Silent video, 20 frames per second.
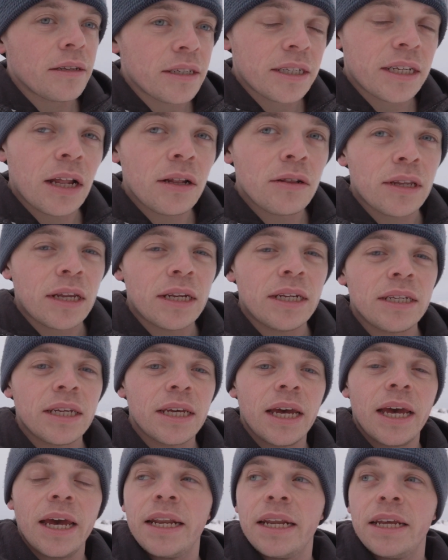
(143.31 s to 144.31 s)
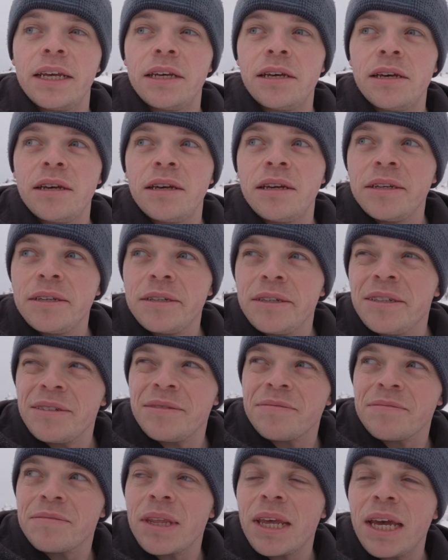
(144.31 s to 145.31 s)
Still didn't get any
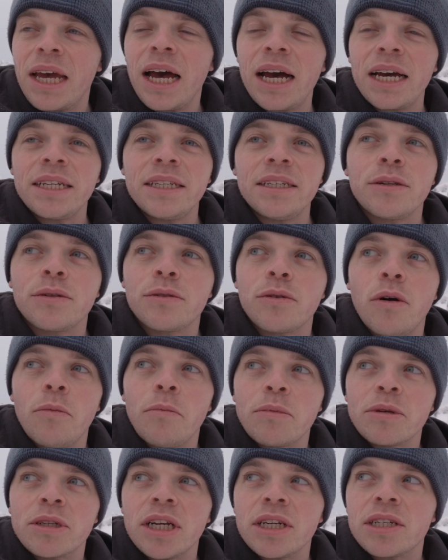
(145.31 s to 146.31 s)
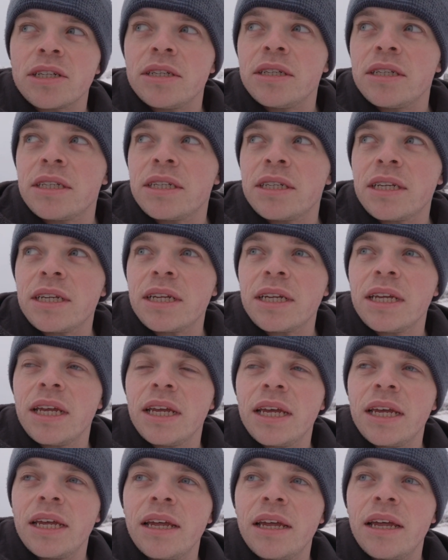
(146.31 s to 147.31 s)
ideal compositions.
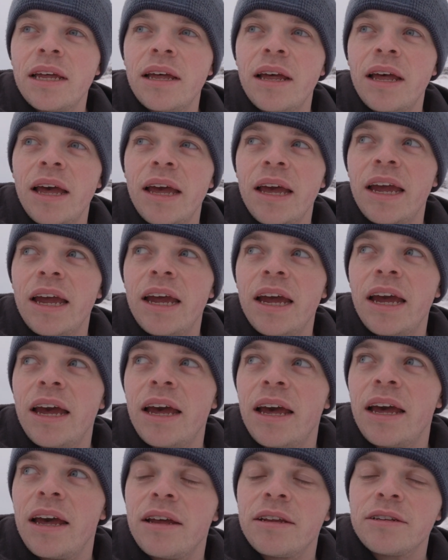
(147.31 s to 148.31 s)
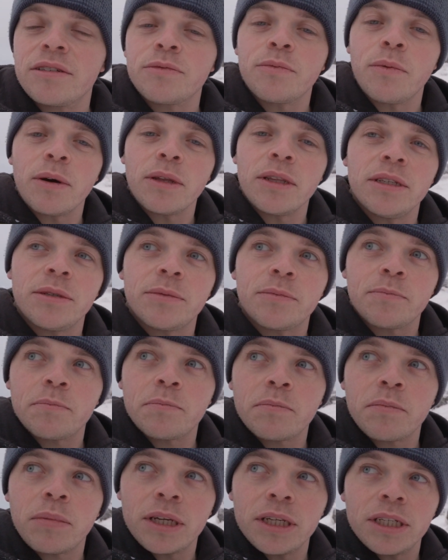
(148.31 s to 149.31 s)
It's one of these
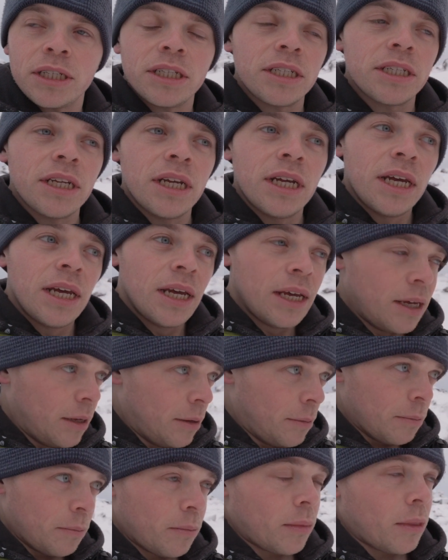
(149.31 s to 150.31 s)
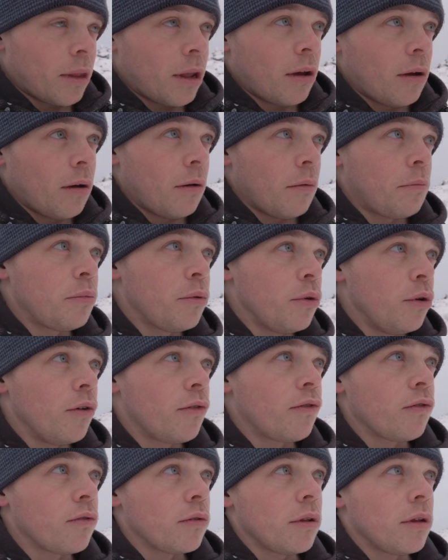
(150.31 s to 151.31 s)
places
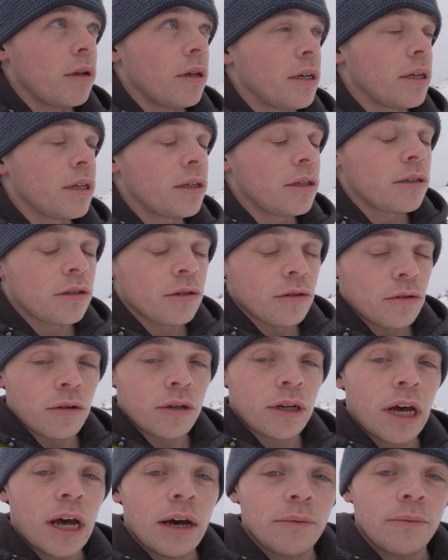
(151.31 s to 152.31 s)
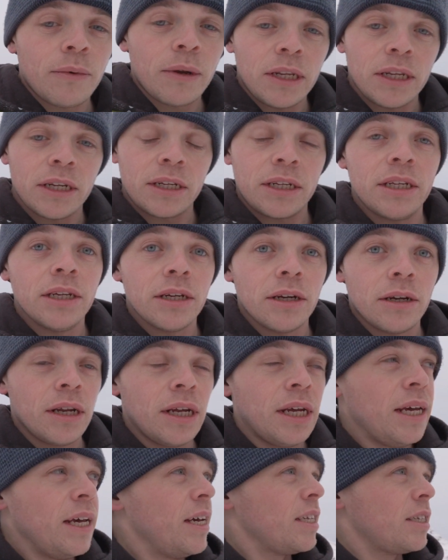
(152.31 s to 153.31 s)
beautiful to look at when you're here,
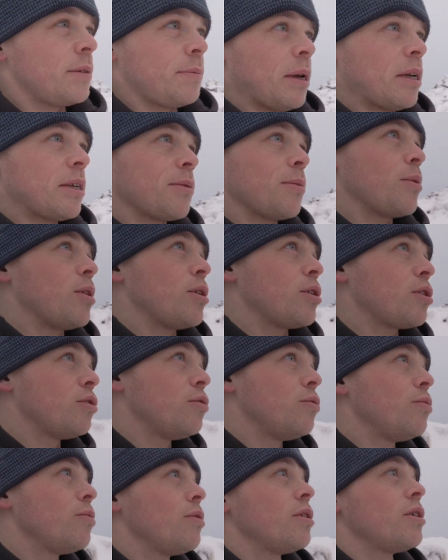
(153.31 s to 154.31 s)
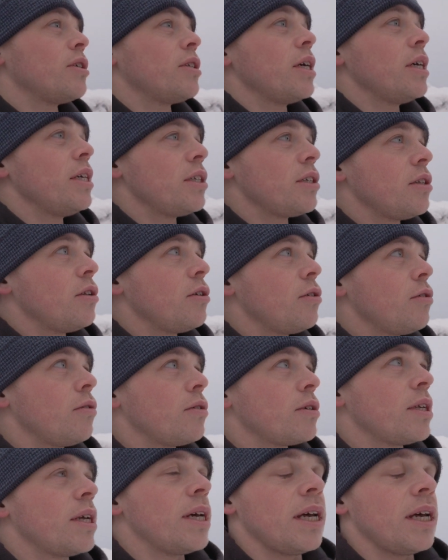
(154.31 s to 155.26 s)
especially with the snow. There's the ice and the rocks.